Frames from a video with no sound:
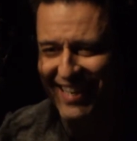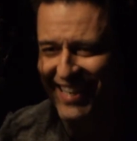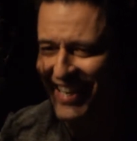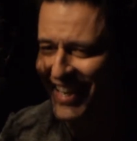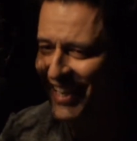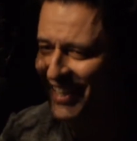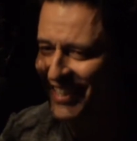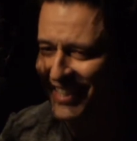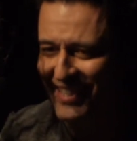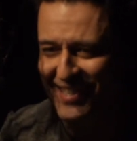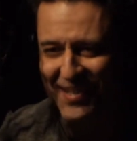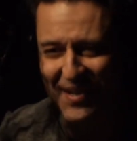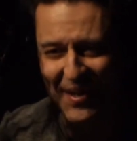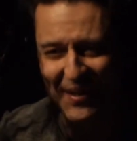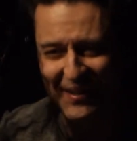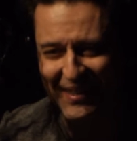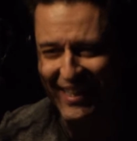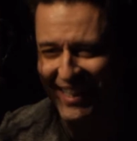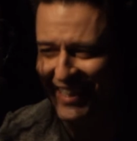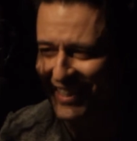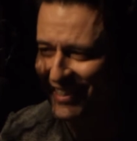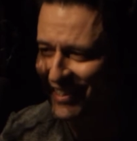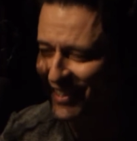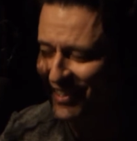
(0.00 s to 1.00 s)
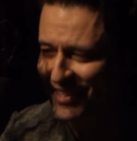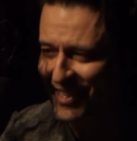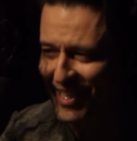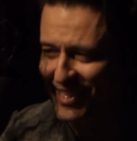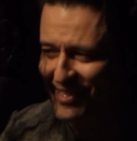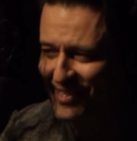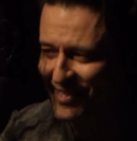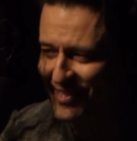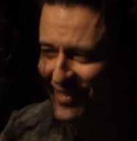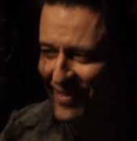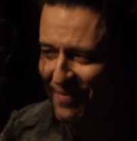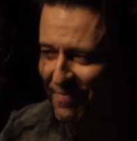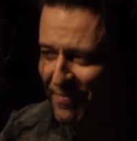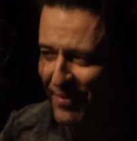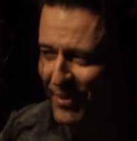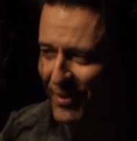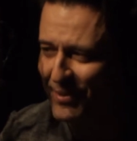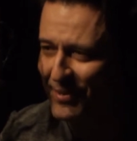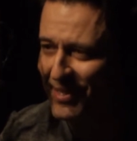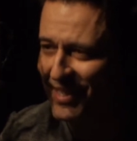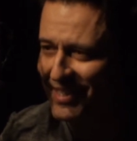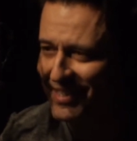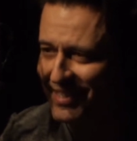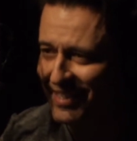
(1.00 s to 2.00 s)
I did not like, detested and
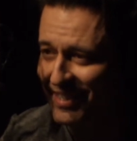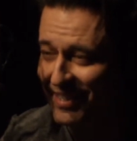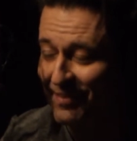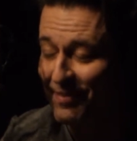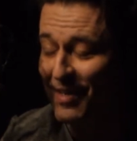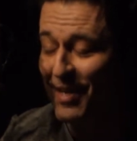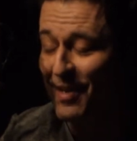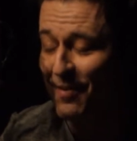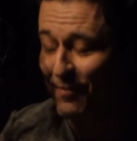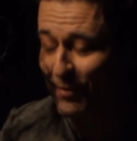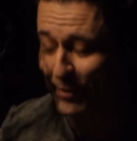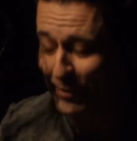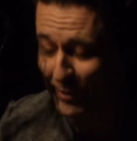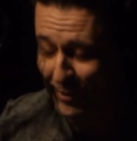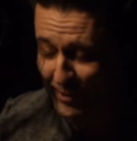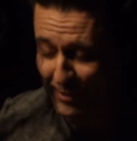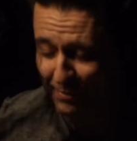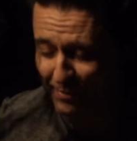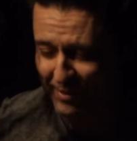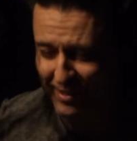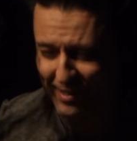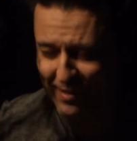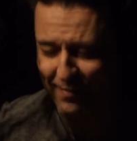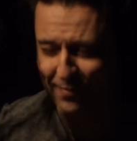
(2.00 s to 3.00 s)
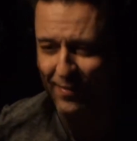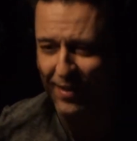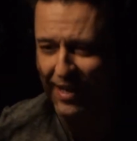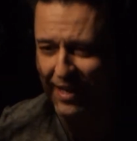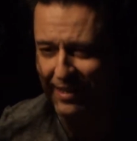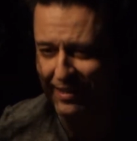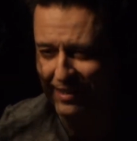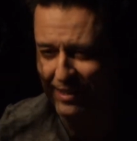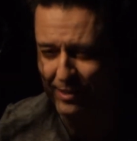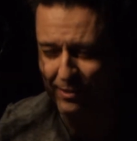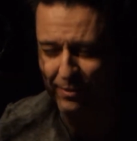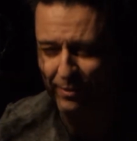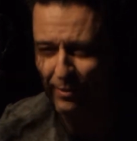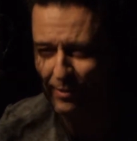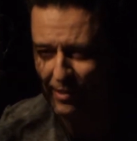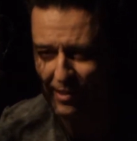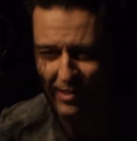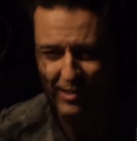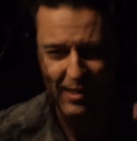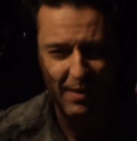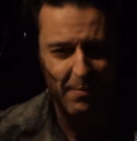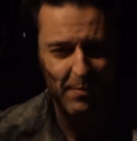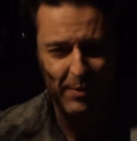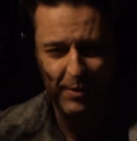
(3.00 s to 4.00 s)
protested. And for Christmas, he finally, because it was the
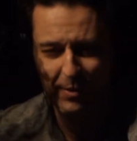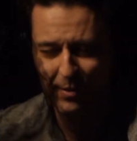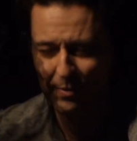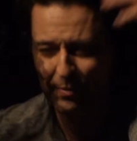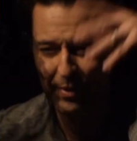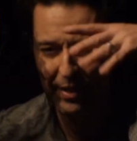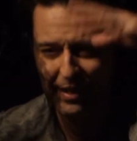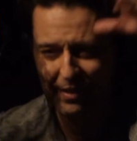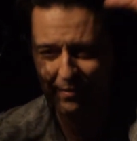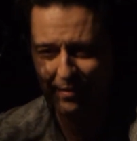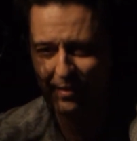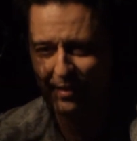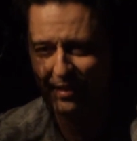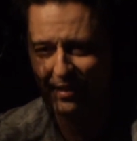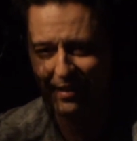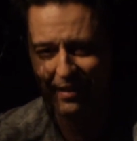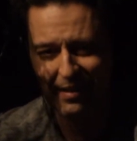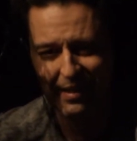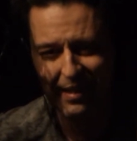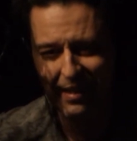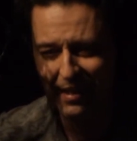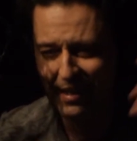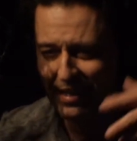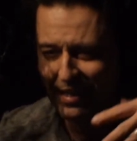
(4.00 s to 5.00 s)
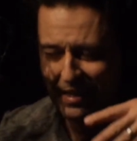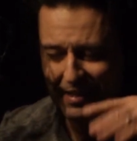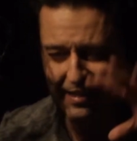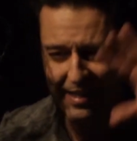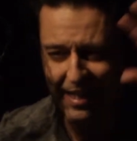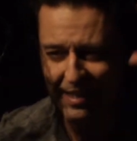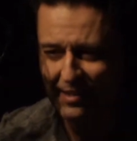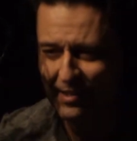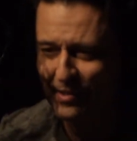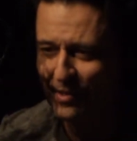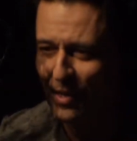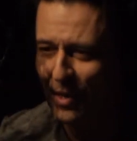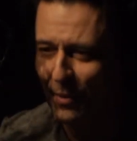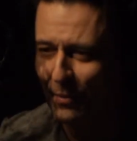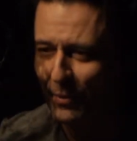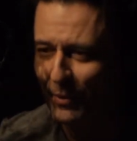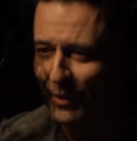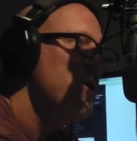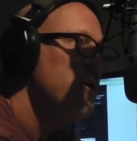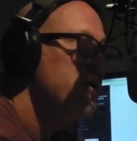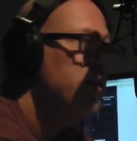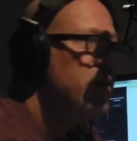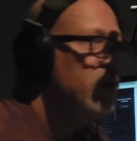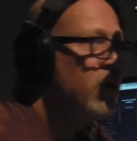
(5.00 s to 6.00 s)
summer or whatever, and that did not
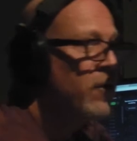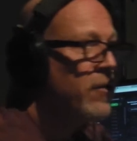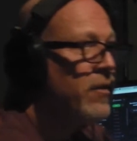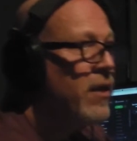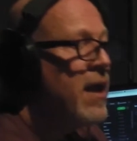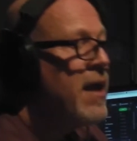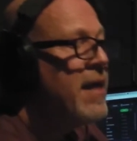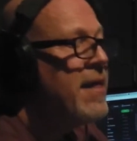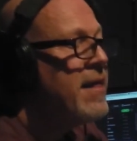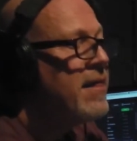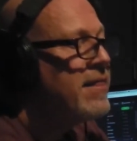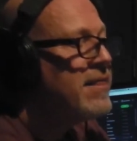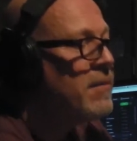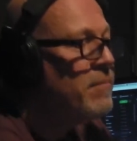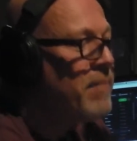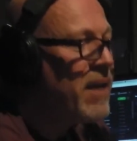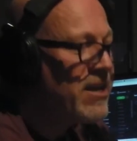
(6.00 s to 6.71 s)
work out. That was you know, just chaos.